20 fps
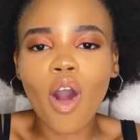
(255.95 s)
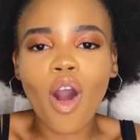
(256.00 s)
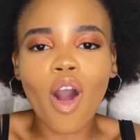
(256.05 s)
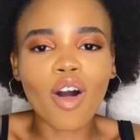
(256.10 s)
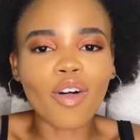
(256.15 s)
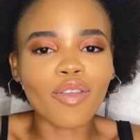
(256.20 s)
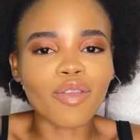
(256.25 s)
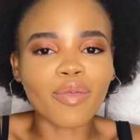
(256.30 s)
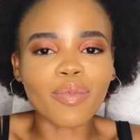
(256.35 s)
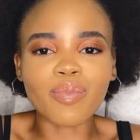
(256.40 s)

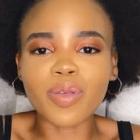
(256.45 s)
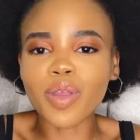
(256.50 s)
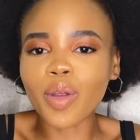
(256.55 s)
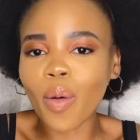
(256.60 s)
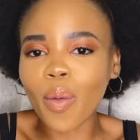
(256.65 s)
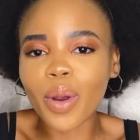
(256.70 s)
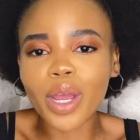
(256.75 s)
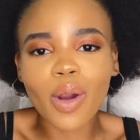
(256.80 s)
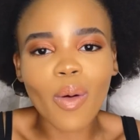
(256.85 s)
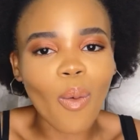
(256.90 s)
of
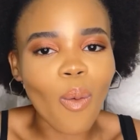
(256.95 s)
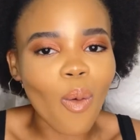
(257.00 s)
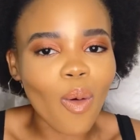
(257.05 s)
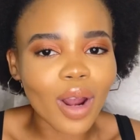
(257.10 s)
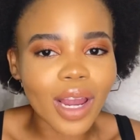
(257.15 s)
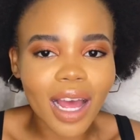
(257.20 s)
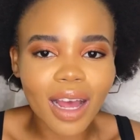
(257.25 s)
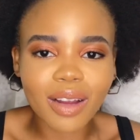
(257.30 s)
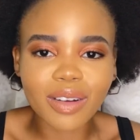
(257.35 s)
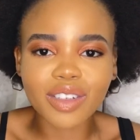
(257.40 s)
throwing
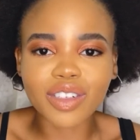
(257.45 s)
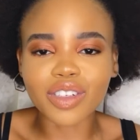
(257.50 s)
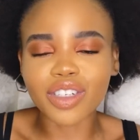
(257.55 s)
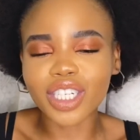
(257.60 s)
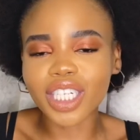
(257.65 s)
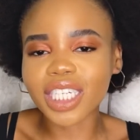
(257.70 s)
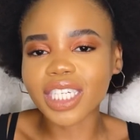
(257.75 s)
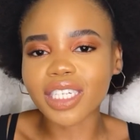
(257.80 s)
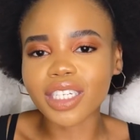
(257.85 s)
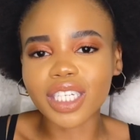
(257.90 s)
all our
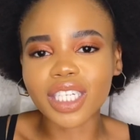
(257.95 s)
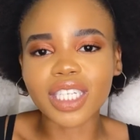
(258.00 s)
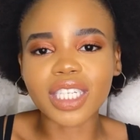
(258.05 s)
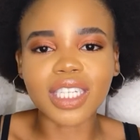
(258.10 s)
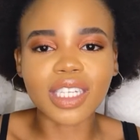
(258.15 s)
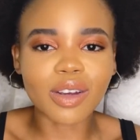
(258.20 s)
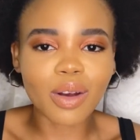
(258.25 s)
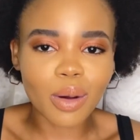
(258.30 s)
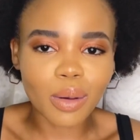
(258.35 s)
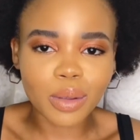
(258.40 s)
dirt into
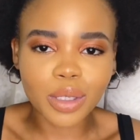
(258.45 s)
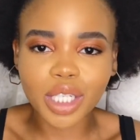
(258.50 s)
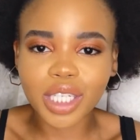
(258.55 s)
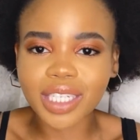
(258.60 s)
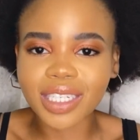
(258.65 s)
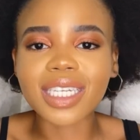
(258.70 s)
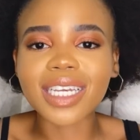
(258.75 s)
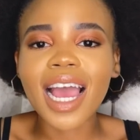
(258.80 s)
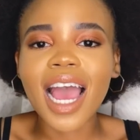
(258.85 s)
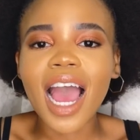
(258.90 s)
the
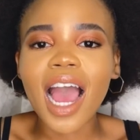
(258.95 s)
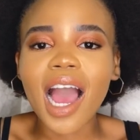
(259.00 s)
ocean,